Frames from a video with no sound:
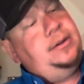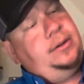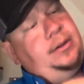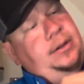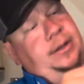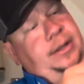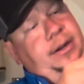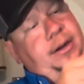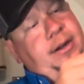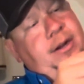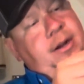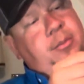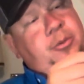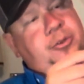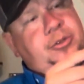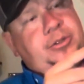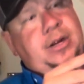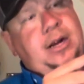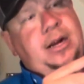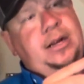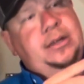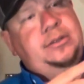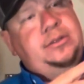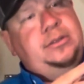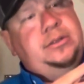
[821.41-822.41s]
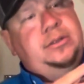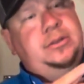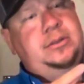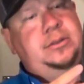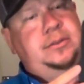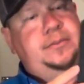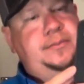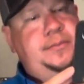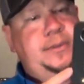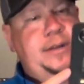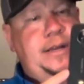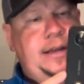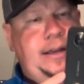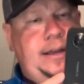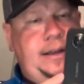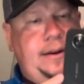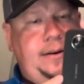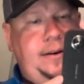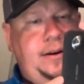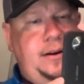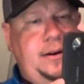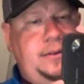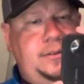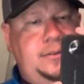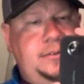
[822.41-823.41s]
get a couple shots,
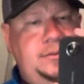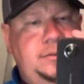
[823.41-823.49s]
and